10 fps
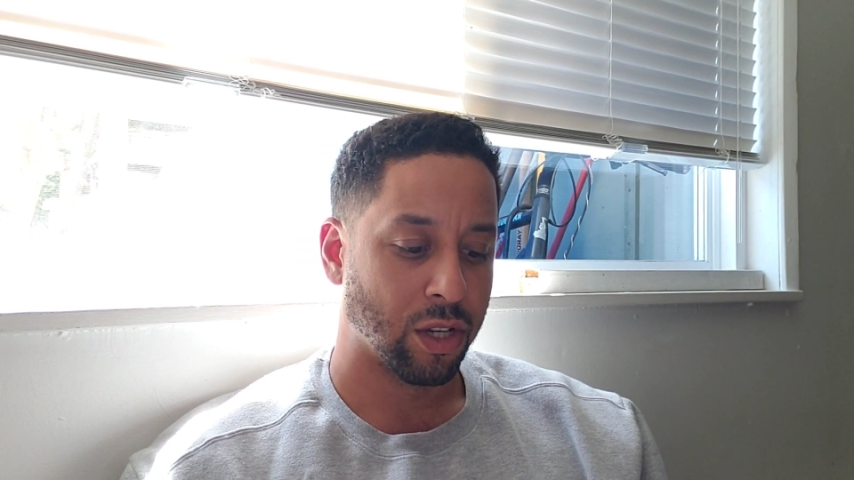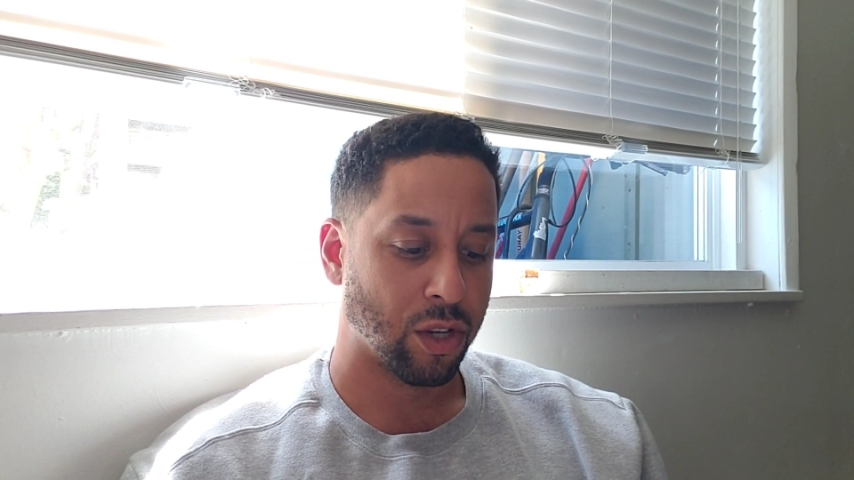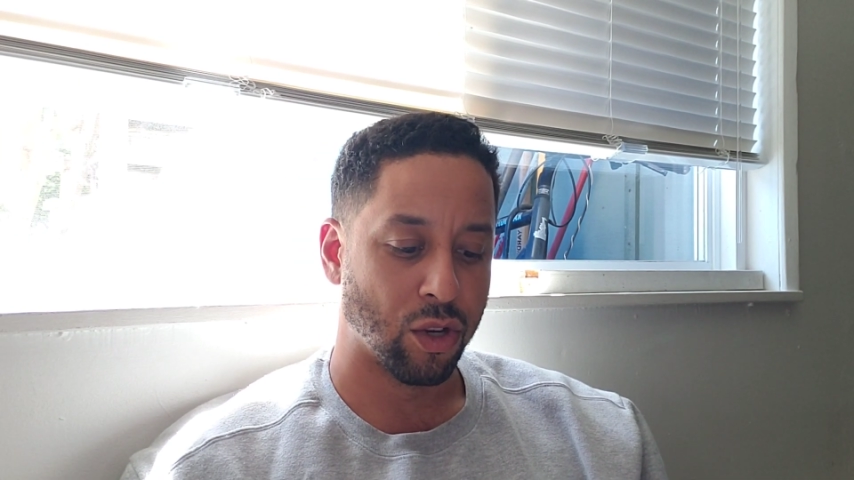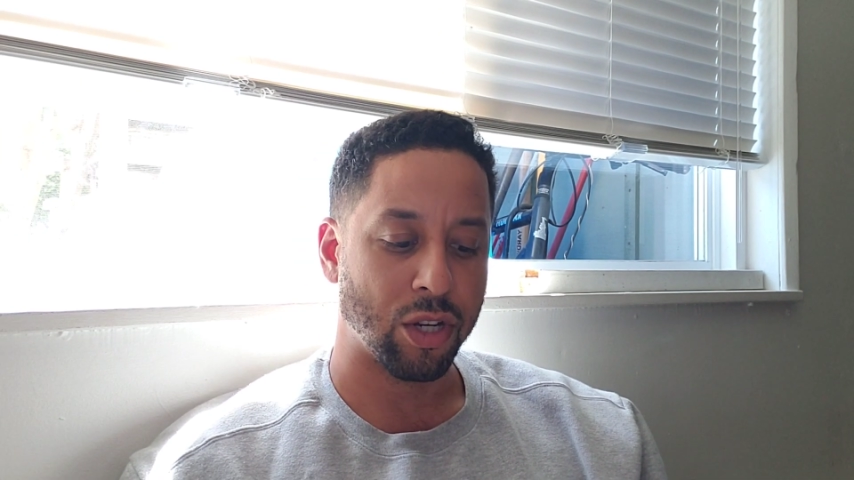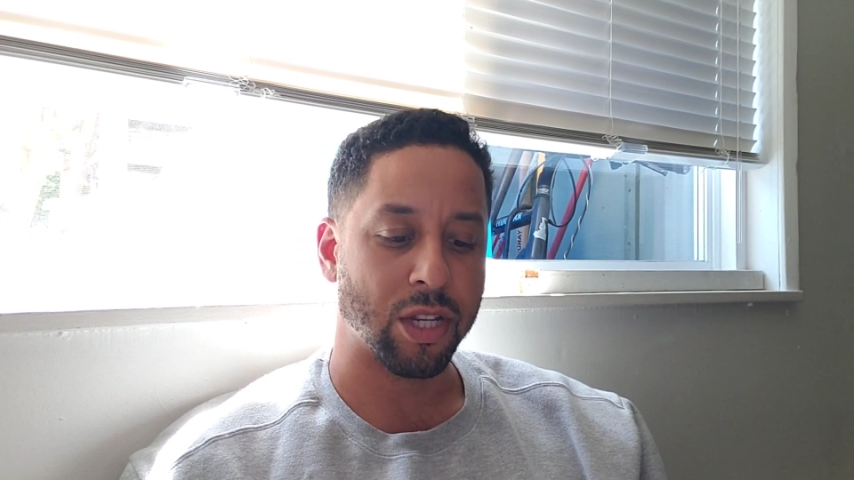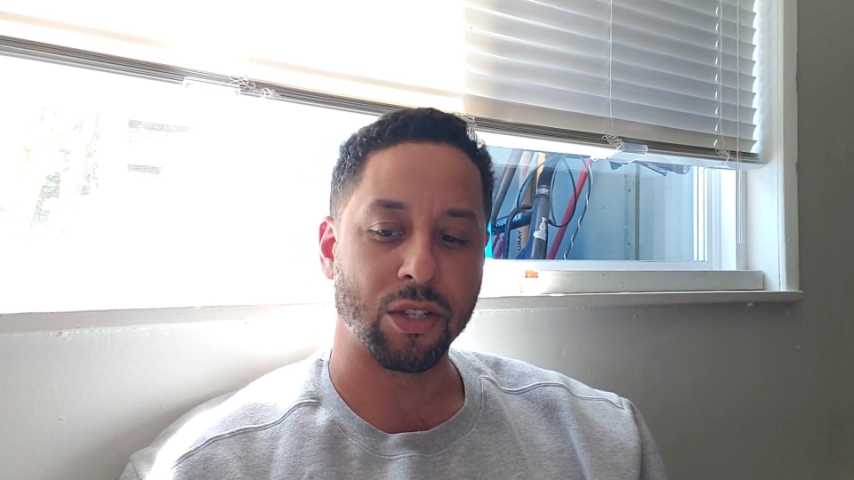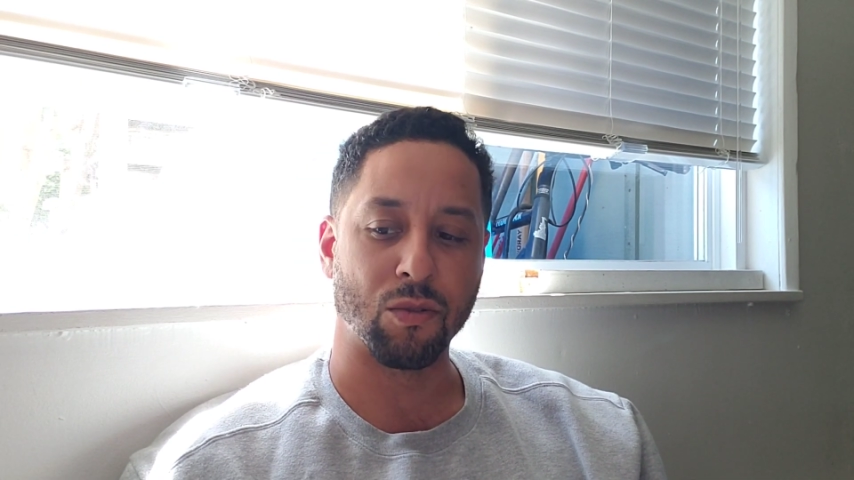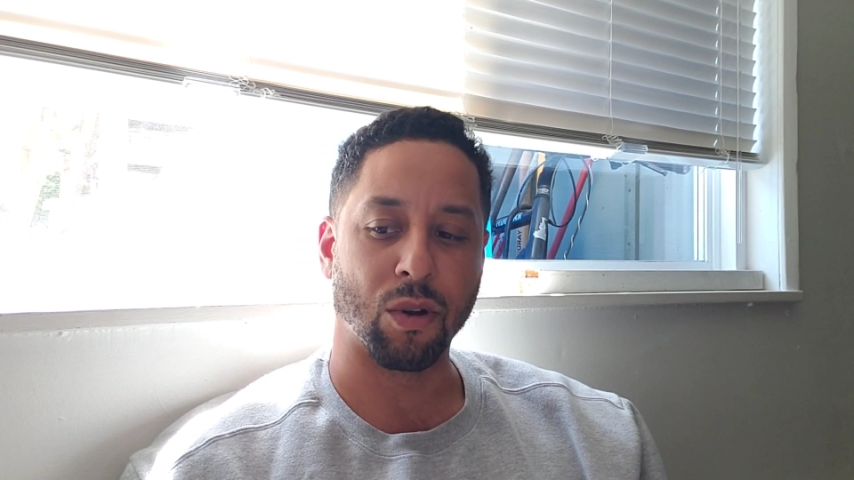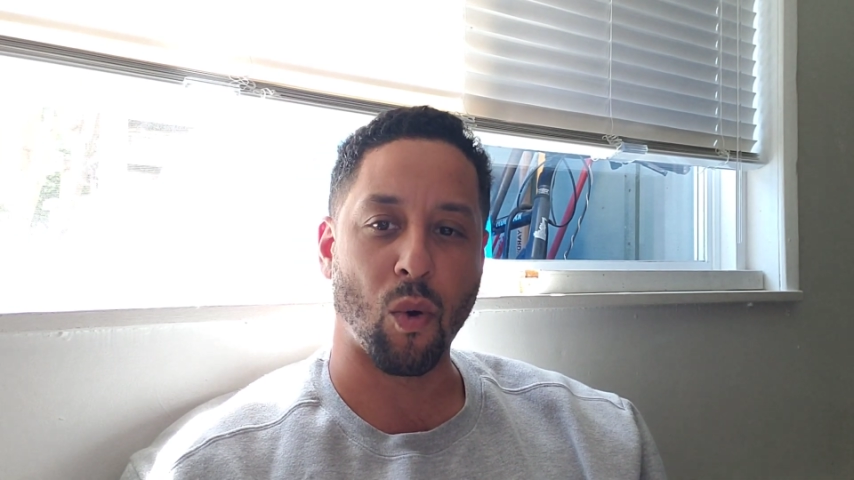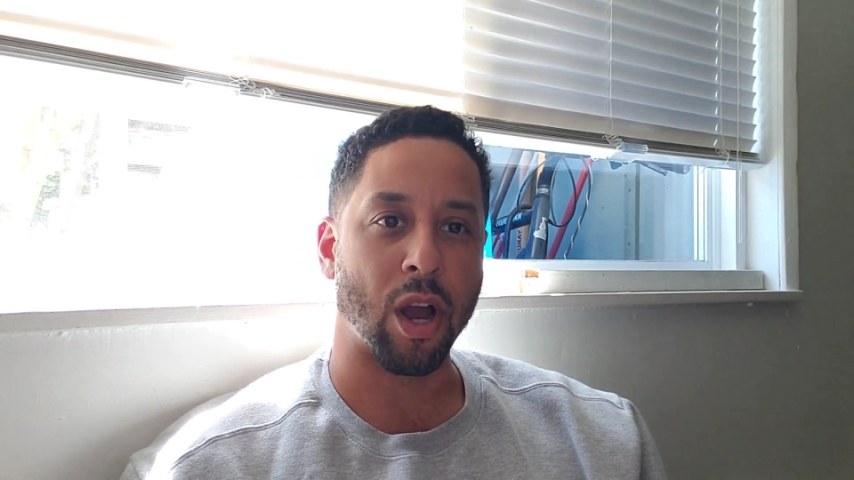require
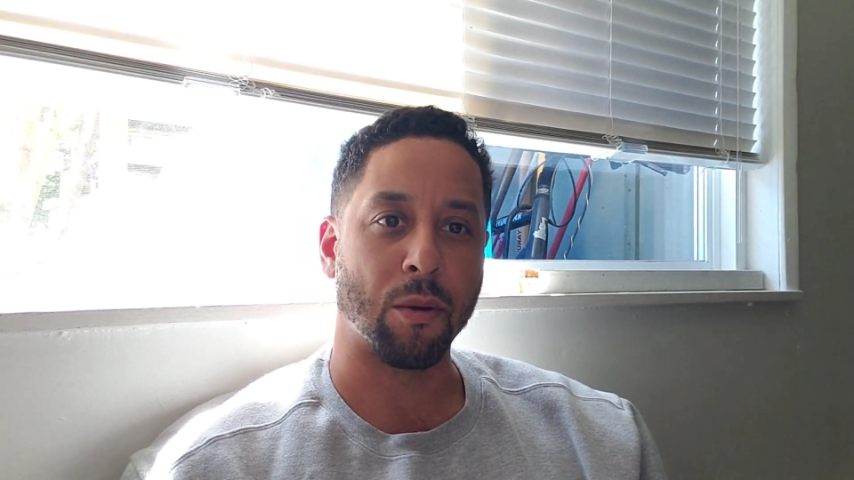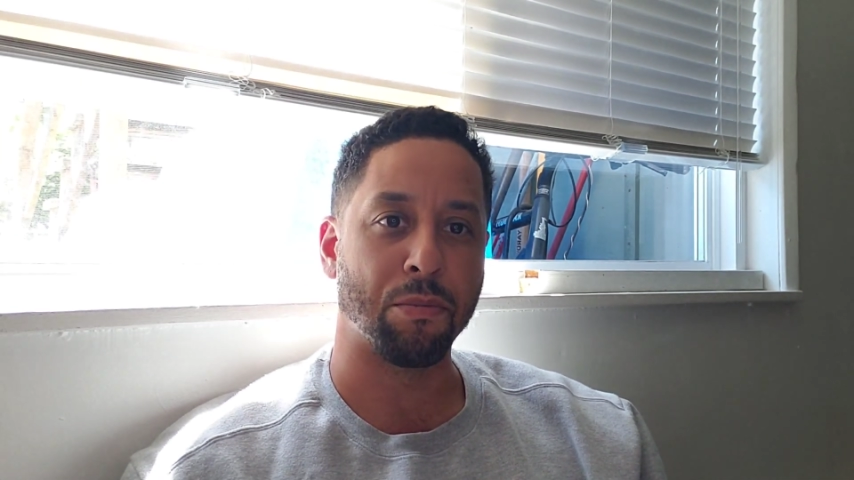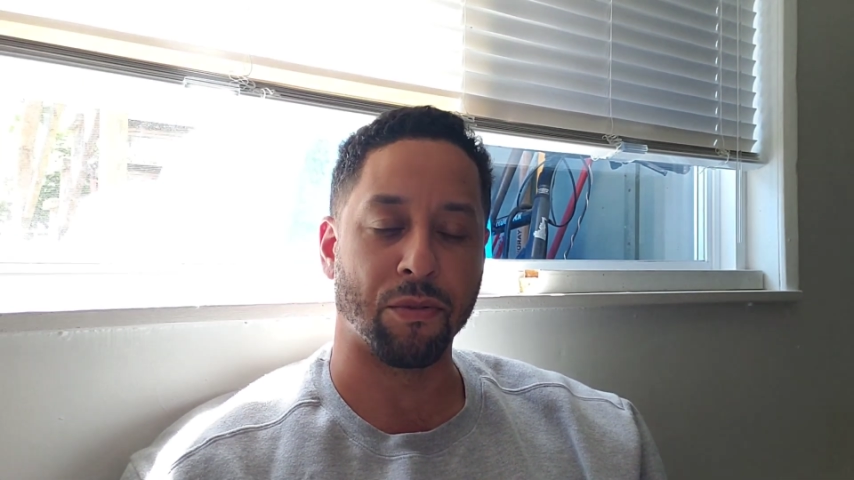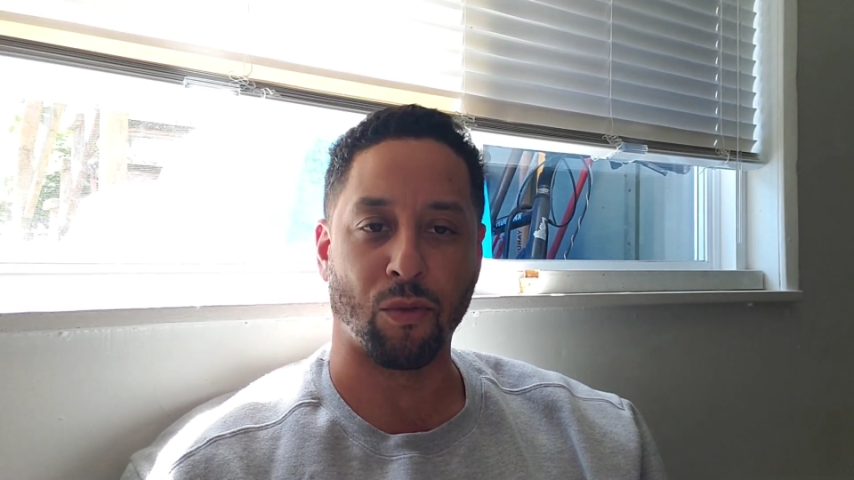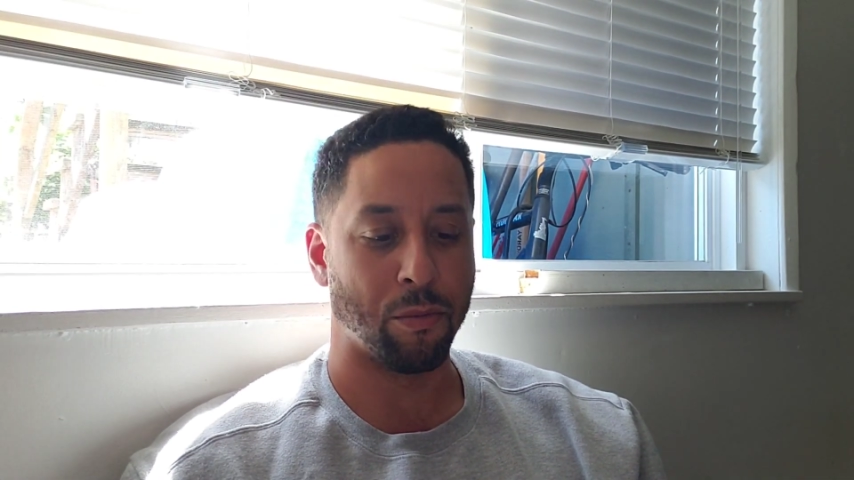performance.